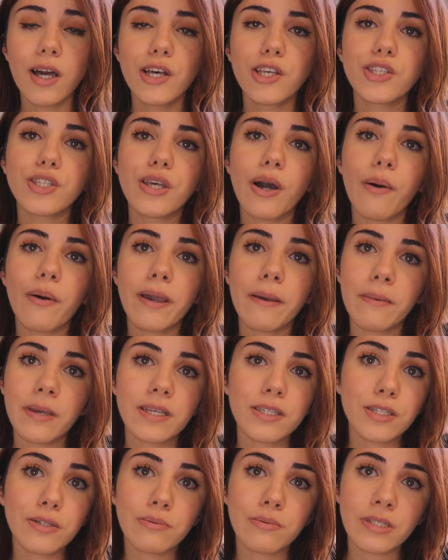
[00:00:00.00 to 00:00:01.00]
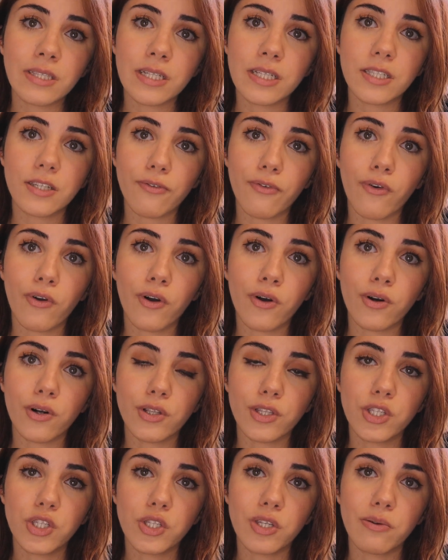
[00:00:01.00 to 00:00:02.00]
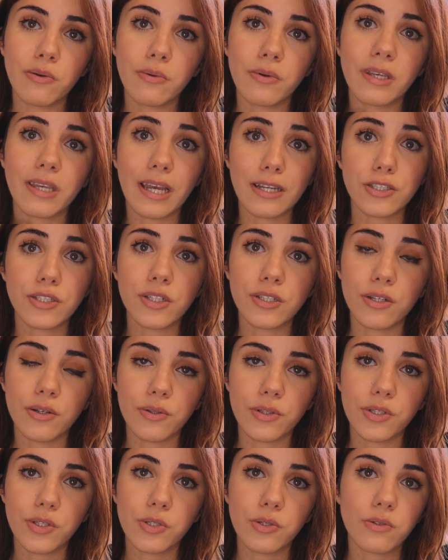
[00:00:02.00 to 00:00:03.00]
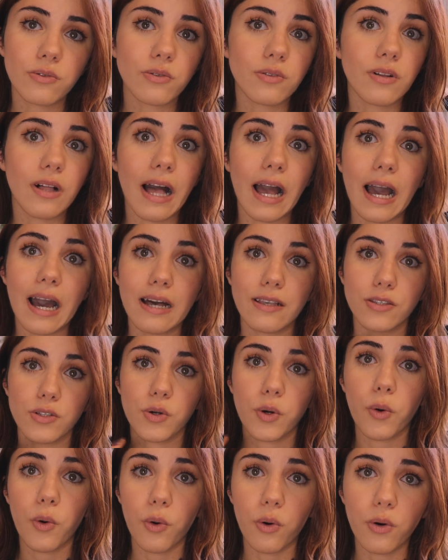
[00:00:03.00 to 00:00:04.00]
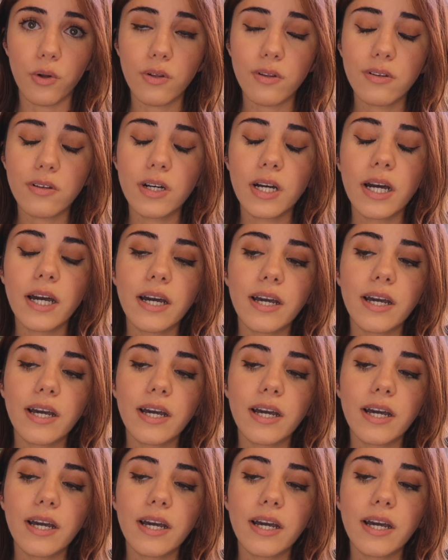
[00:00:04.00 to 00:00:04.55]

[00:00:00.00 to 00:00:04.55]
So it makes it really difficult to get to know the school as a whole.